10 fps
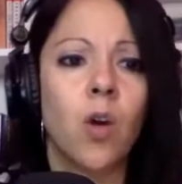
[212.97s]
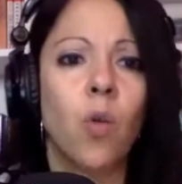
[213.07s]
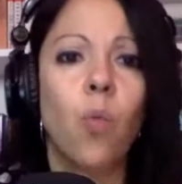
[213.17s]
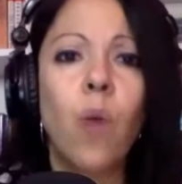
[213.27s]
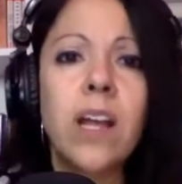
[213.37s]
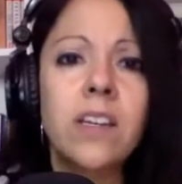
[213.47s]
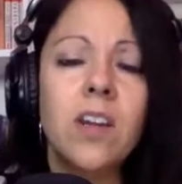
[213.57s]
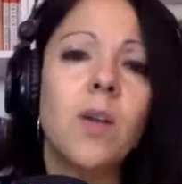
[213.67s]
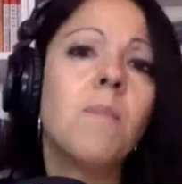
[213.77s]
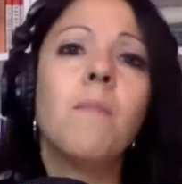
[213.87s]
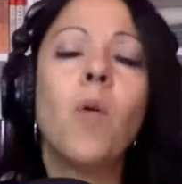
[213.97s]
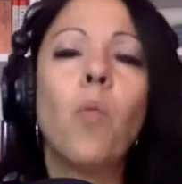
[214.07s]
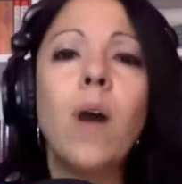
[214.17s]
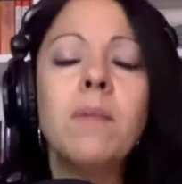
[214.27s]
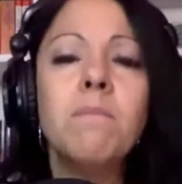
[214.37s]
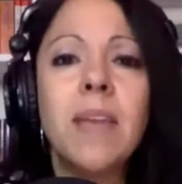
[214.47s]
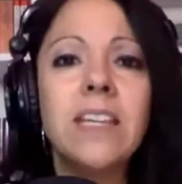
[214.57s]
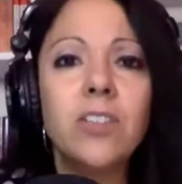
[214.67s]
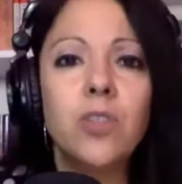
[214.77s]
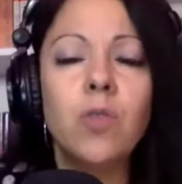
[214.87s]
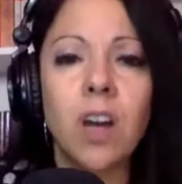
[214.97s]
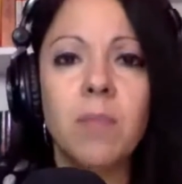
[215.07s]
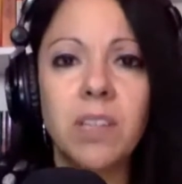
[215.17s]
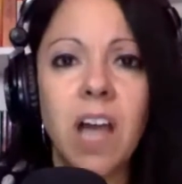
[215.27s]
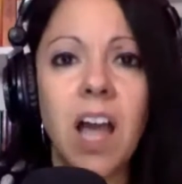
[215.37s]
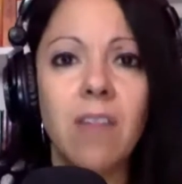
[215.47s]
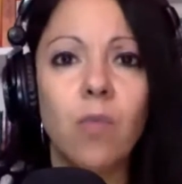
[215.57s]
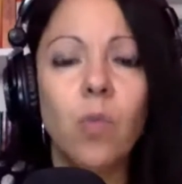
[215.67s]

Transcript: What makes you come alive?